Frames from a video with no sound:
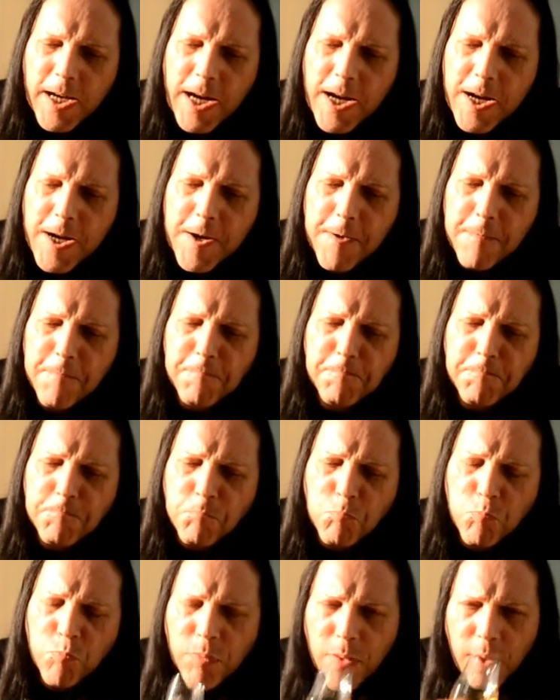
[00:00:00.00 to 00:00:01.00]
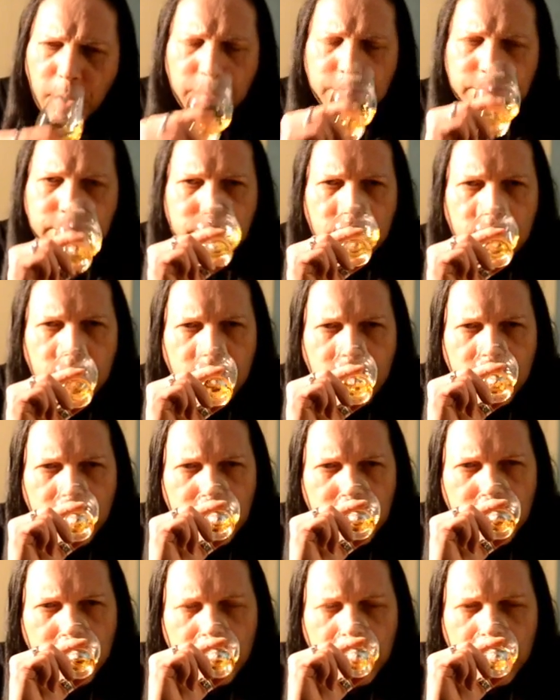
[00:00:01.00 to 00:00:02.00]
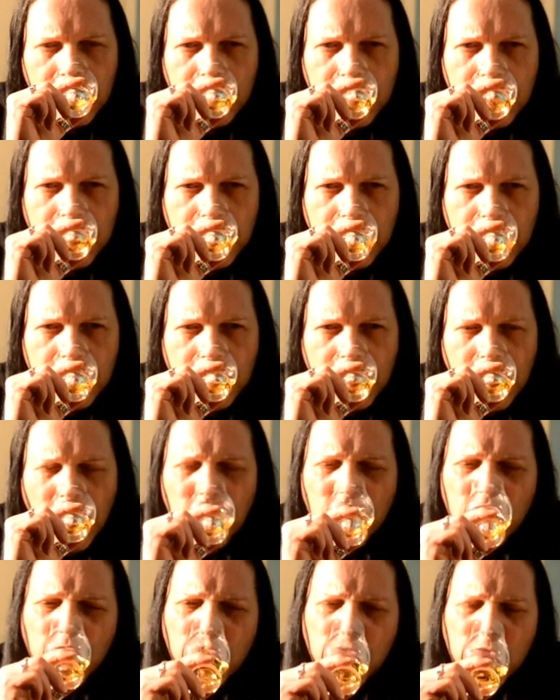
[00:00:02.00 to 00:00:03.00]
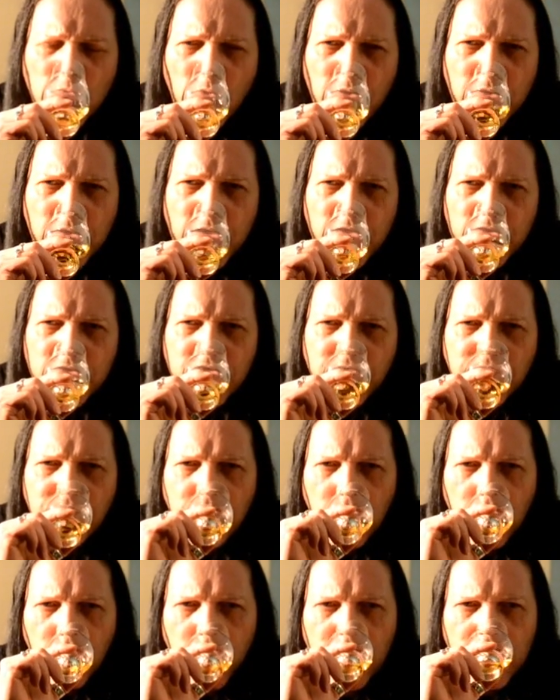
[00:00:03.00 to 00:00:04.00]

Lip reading: So what's the wine cask done for it?